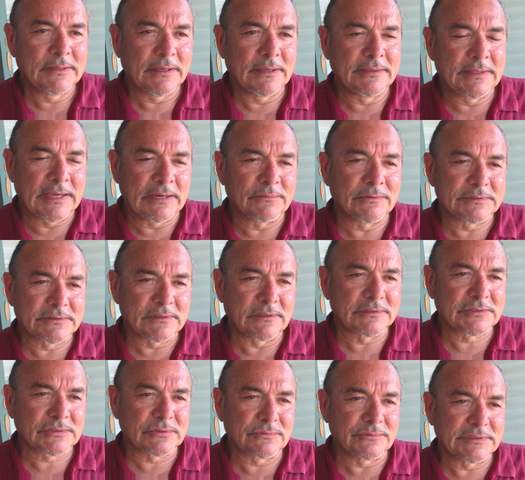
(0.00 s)
and that was
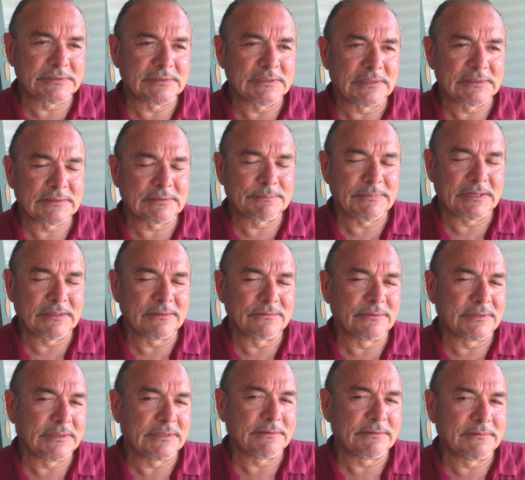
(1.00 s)
also a result, by the
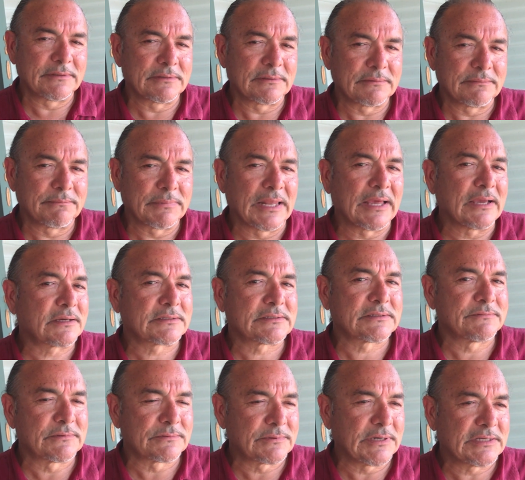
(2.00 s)
way, of the Black
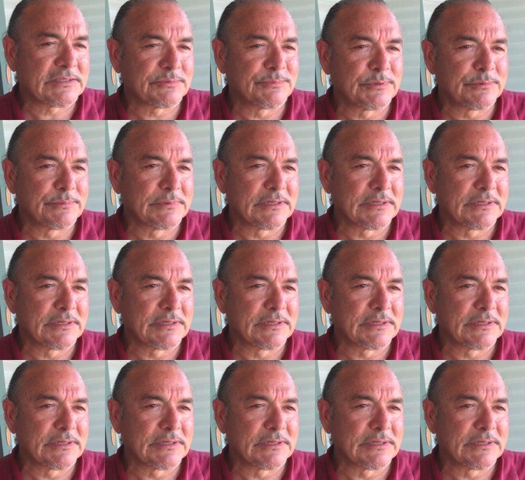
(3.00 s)
Civil Rights Movement.